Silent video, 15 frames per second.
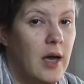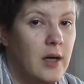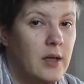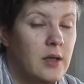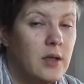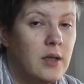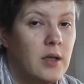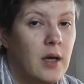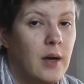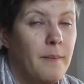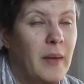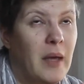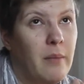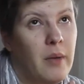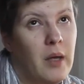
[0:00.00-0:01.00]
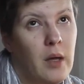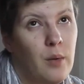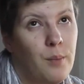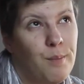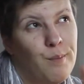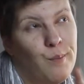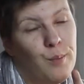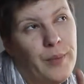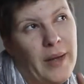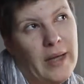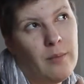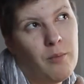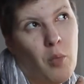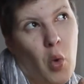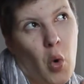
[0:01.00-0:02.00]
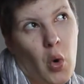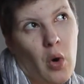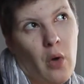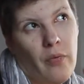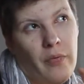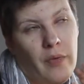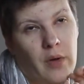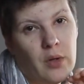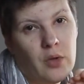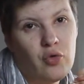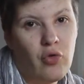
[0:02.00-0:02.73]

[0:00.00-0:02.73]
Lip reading: and maybe paint more on the